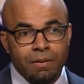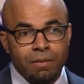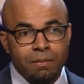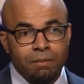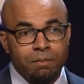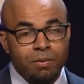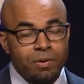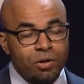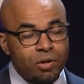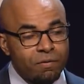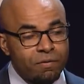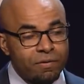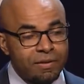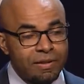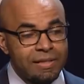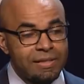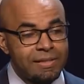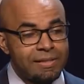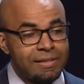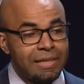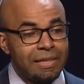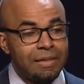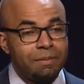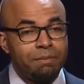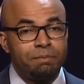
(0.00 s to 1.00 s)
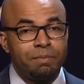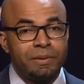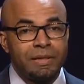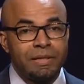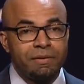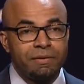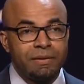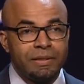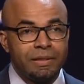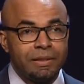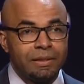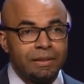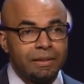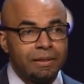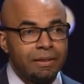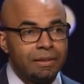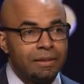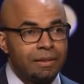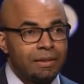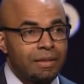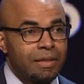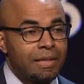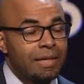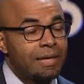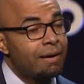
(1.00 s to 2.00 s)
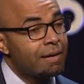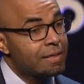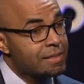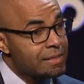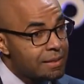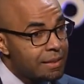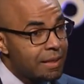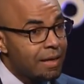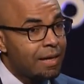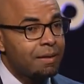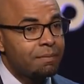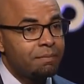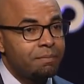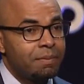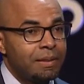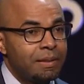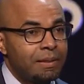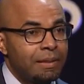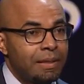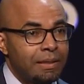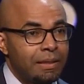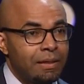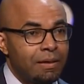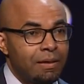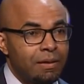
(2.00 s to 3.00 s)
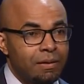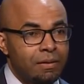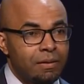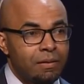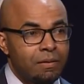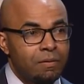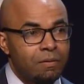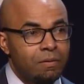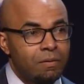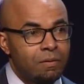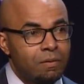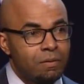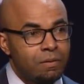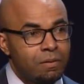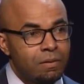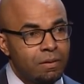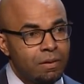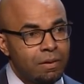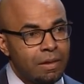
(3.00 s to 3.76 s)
But over this same period, there has not been, I argue,